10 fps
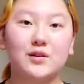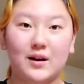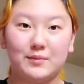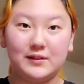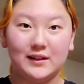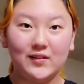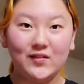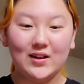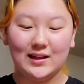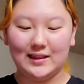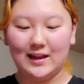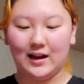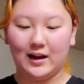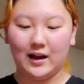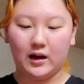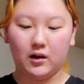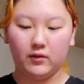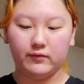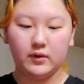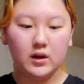I believe that I
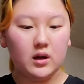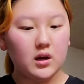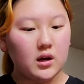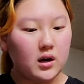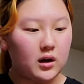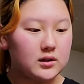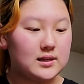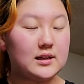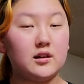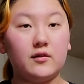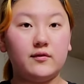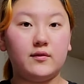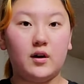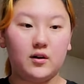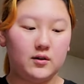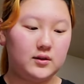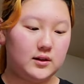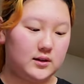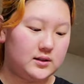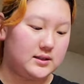have taken off all
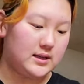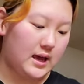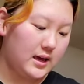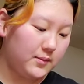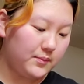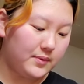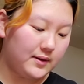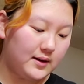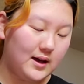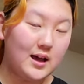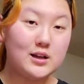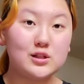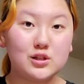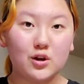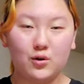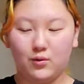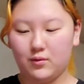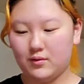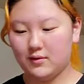the tape, so